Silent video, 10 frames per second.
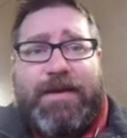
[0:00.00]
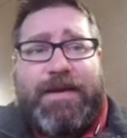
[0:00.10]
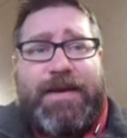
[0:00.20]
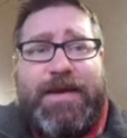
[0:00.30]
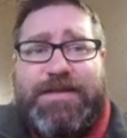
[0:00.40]

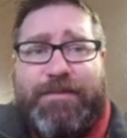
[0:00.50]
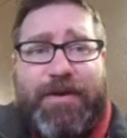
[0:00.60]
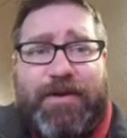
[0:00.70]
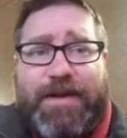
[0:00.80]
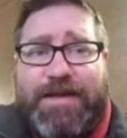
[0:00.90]
His
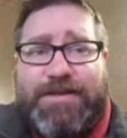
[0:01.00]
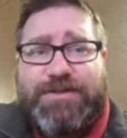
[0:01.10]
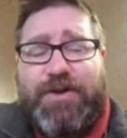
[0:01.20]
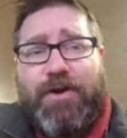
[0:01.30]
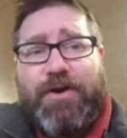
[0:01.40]
ability, he's a
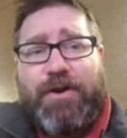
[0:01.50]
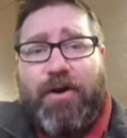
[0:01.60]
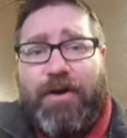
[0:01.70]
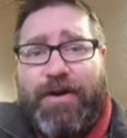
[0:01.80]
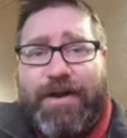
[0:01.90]
starter
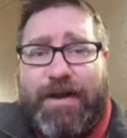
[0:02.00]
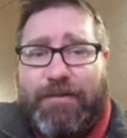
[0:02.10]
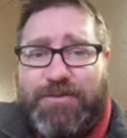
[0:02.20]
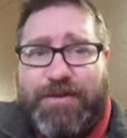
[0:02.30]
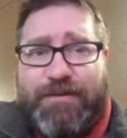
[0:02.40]
card. He
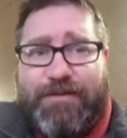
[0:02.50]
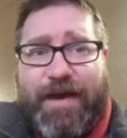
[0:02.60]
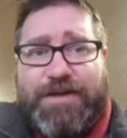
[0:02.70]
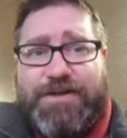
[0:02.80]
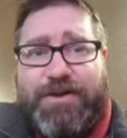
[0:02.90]
comes with the
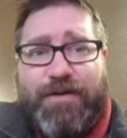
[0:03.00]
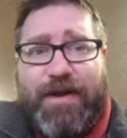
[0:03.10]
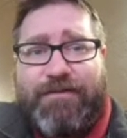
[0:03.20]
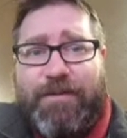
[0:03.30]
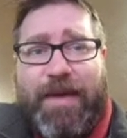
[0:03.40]
faction. You don't
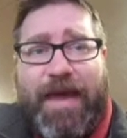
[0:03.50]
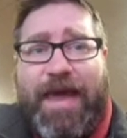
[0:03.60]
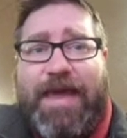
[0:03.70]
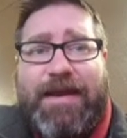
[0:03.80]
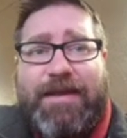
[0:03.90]
have to
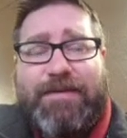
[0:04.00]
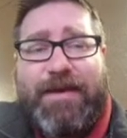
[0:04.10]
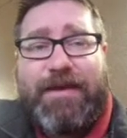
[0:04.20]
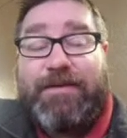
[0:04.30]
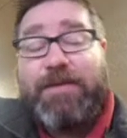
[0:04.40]
pay
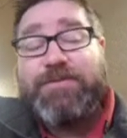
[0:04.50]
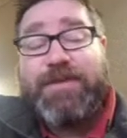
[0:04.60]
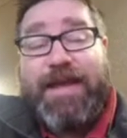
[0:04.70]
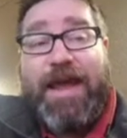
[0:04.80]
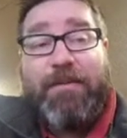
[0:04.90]
anything. He comes with the
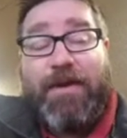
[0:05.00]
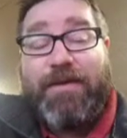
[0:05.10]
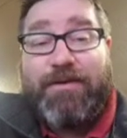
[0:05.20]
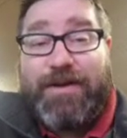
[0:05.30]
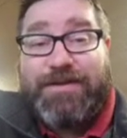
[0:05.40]
game, rather.
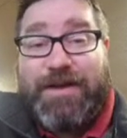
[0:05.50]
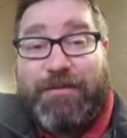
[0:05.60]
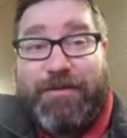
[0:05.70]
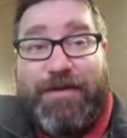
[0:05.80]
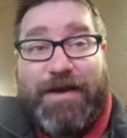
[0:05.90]
It doesn't come
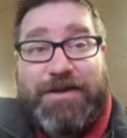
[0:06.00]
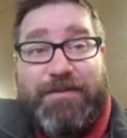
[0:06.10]
with the faction.